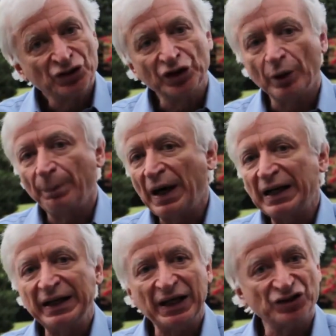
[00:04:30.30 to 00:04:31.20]
So your
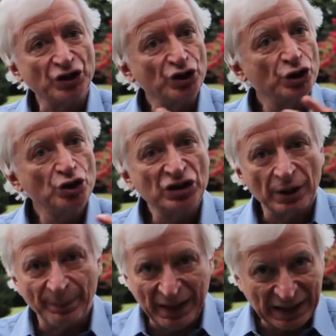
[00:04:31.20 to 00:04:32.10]
body has a huge
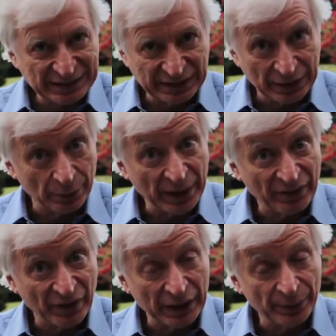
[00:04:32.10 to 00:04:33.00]
capacity to make
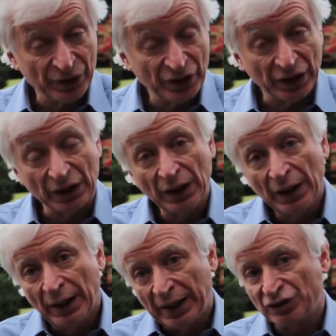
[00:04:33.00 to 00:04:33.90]
vitamin D.
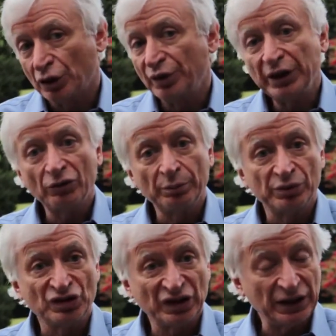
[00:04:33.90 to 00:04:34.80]
And so here in
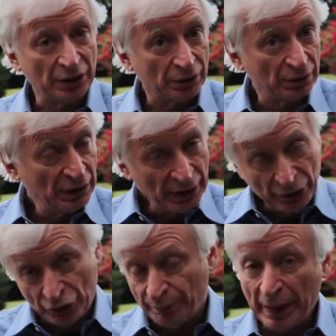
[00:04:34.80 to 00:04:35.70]
Brazil,
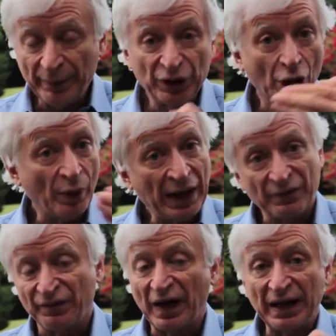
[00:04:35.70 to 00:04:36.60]
maybe to go
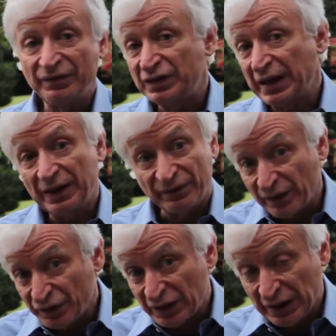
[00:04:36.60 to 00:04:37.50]
out 5, 10,
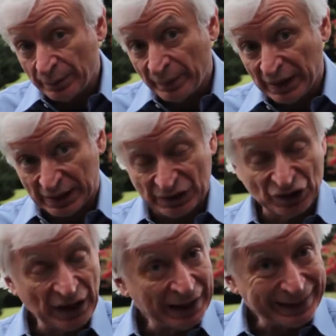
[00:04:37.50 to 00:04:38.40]
15 minutes,
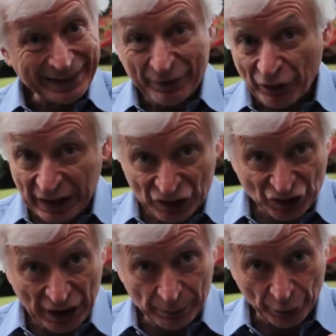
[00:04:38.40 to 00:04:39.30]
never get a
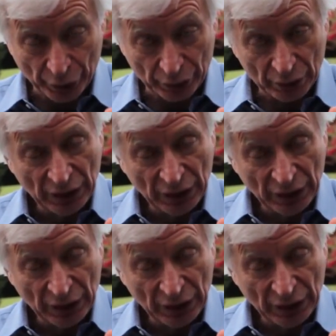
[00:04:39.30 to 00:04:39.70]
sunburn